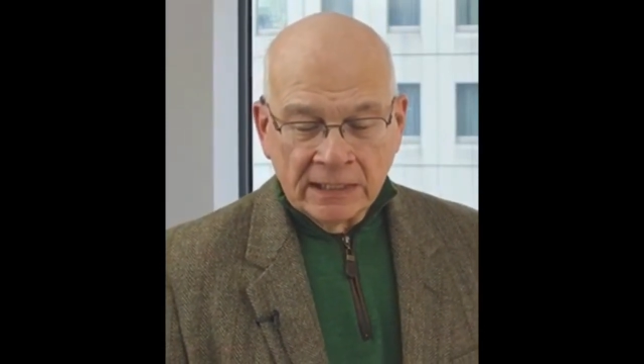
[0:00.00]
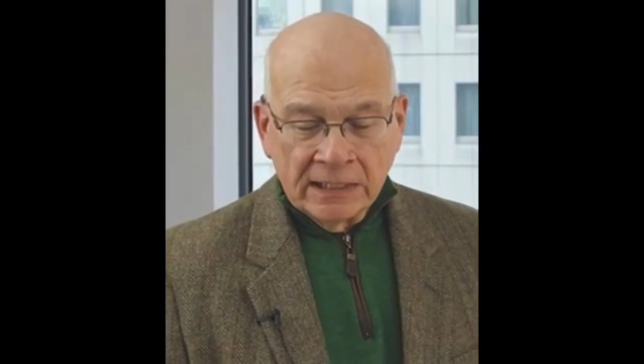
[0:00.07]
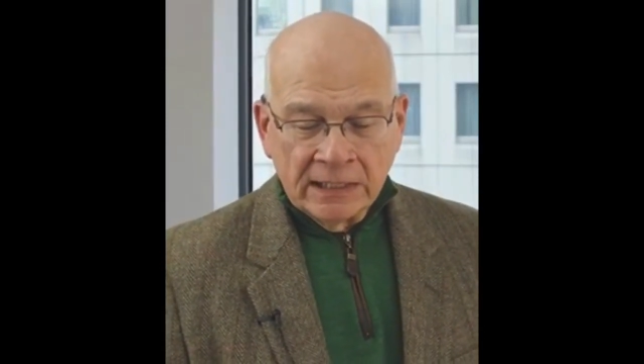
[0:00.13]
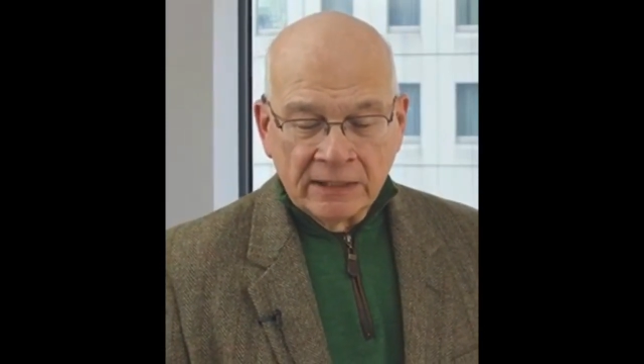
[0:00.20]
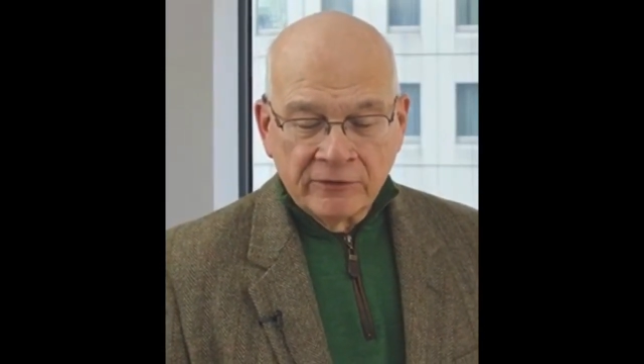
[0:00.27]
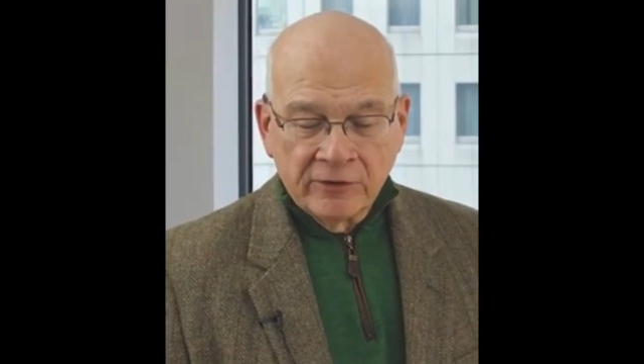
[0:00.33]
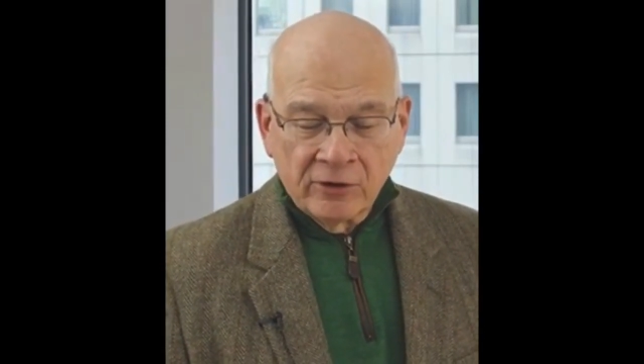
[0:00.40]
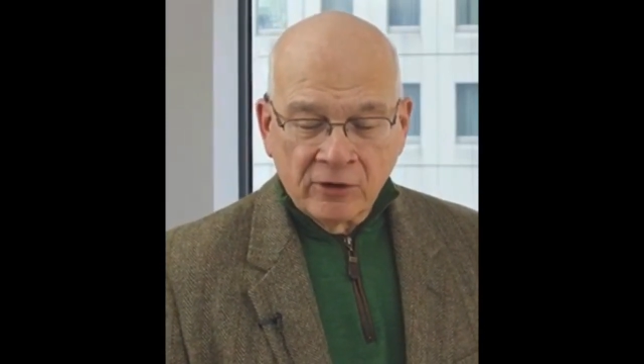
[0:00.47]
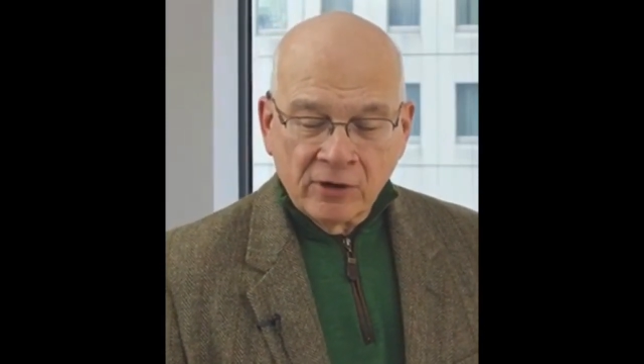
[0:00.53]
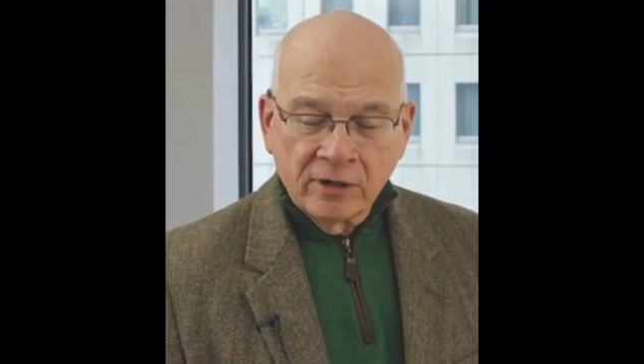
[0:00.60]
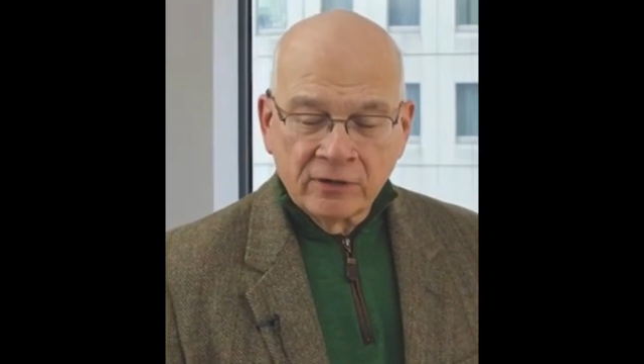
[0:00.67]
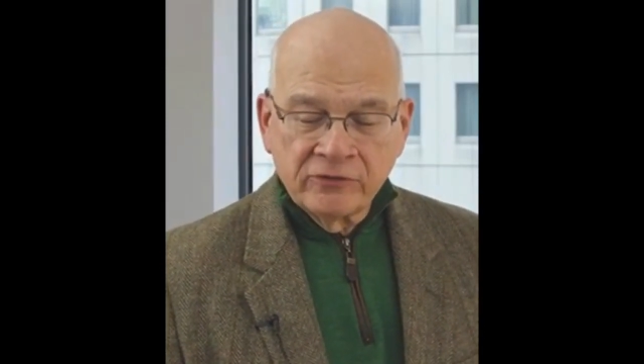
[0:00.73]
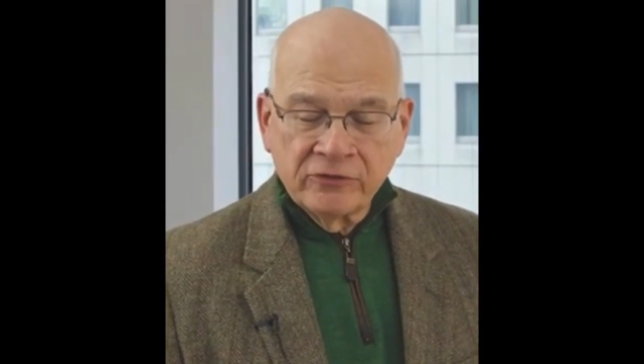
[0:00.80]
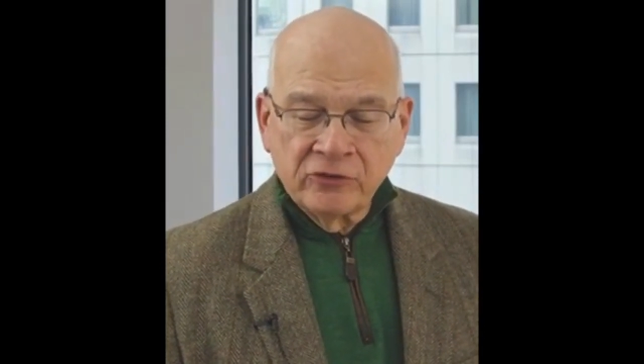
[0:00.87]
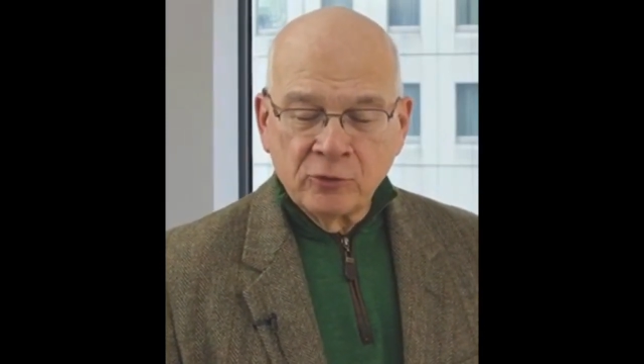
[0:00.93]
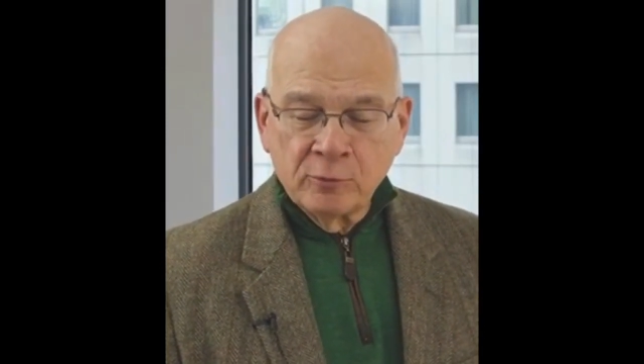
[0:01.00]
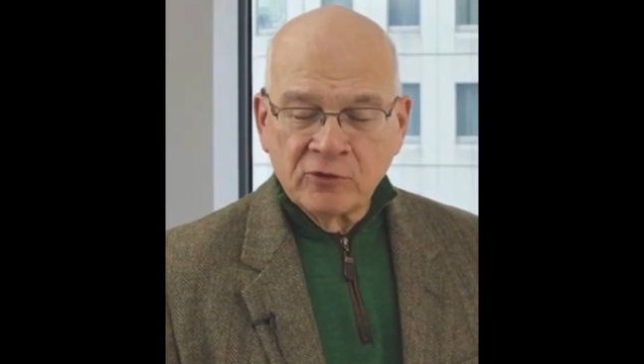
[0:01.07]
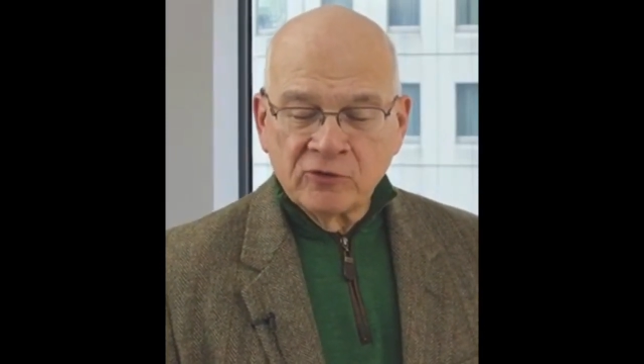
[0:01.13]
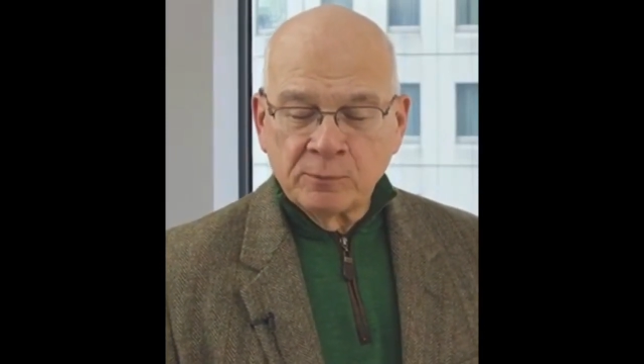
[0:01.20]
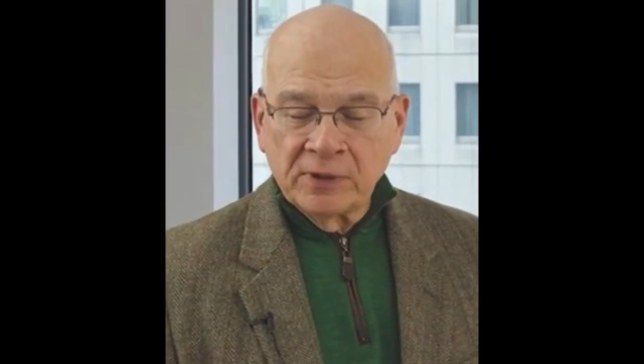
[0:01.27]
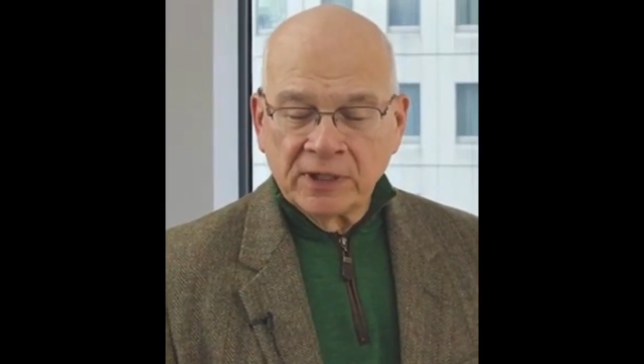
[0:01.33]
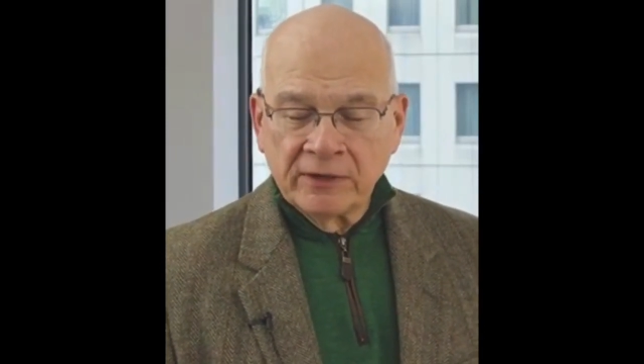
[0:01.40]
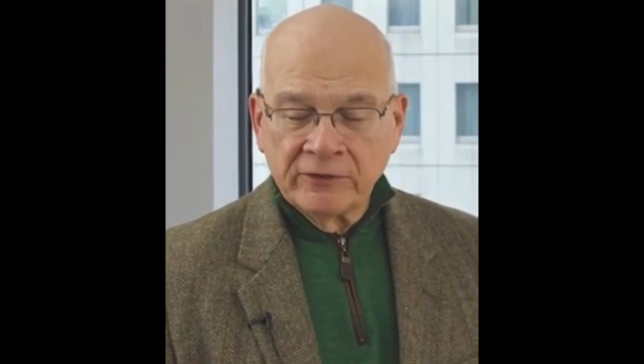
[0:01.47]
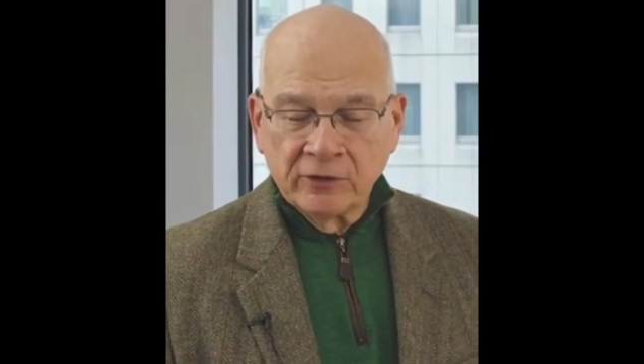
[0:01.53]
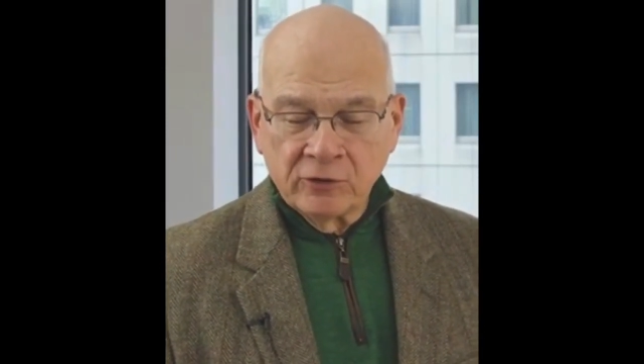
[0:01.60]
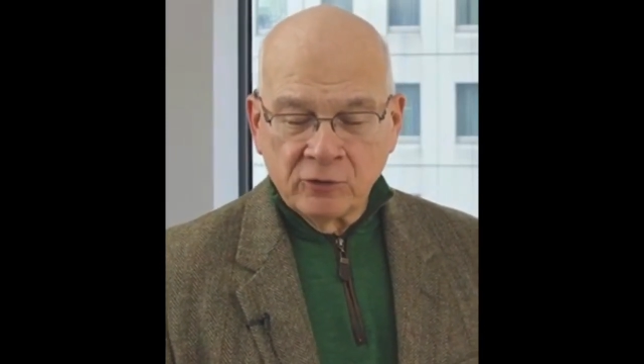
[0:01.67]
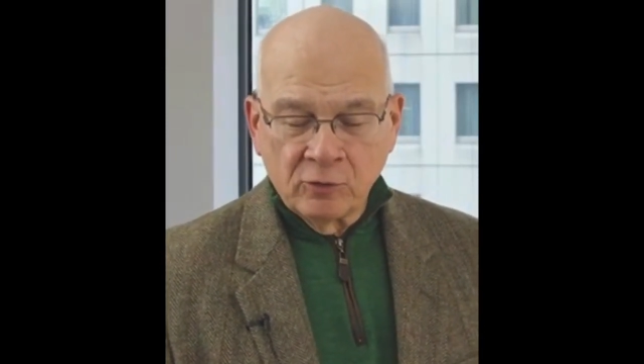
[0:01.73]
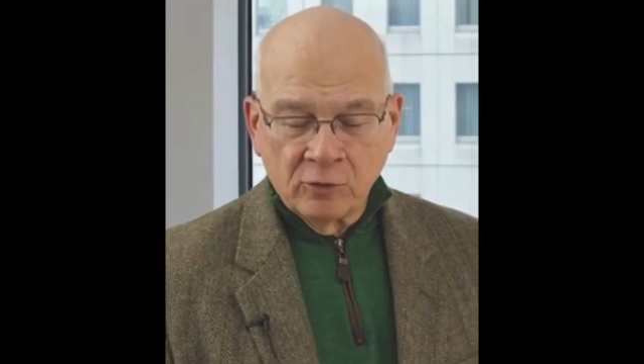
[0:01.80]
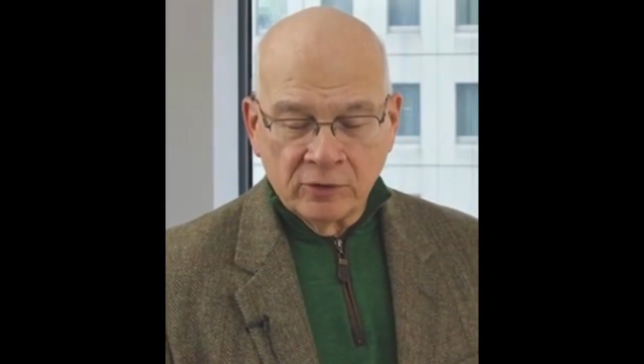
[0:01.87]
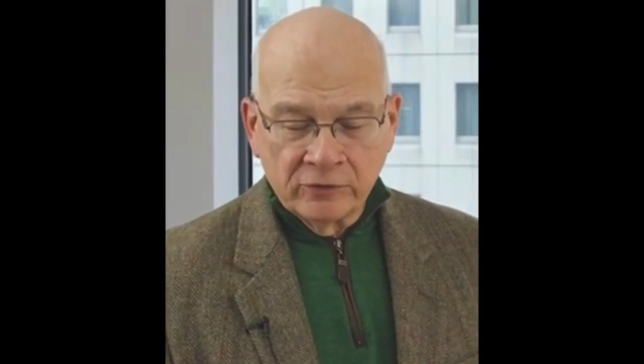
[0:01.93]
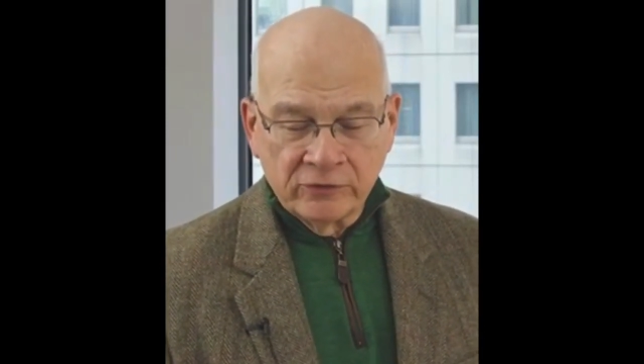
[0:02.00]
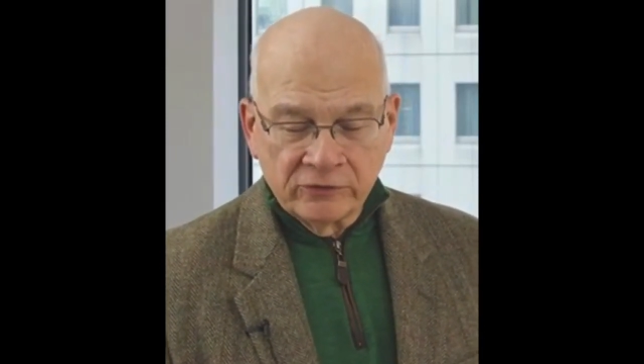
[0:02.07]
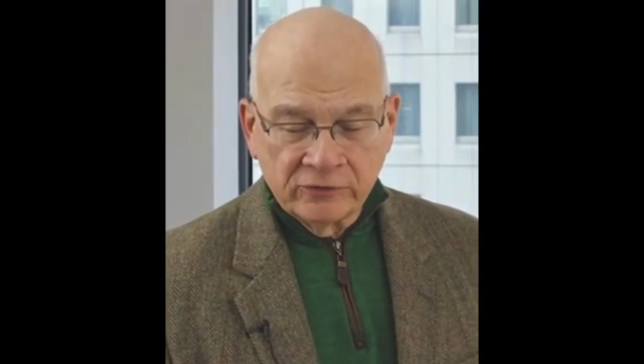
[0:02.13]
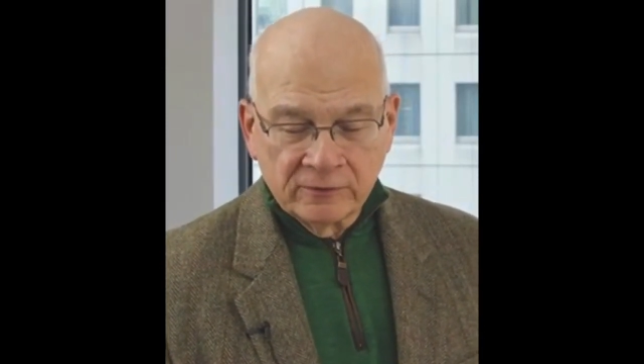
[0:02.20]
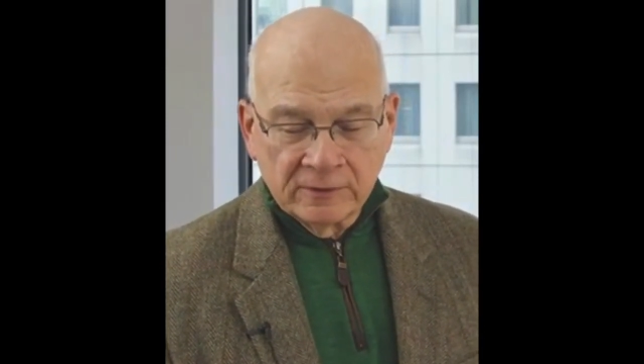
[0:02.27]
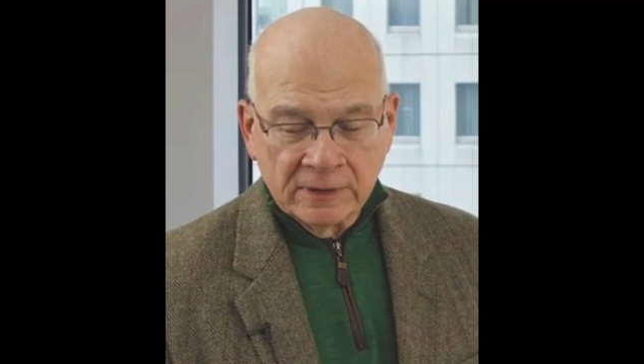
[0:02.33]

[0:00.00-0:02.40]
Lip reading: In their hearts, humans plan their course,